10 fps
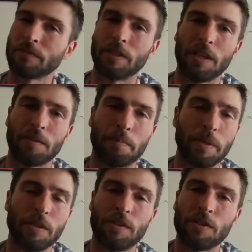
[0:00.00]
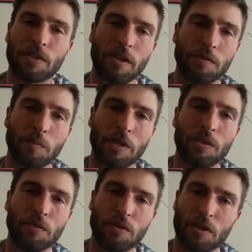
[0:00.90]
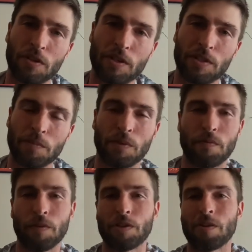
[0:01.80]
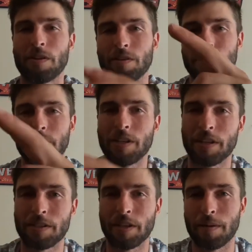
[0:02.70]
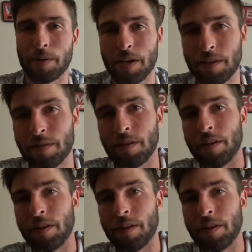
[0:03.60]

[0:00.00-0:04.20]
yeah, be good to yourselves, be good to each other, get some good fish on. I'll see you next time, guys.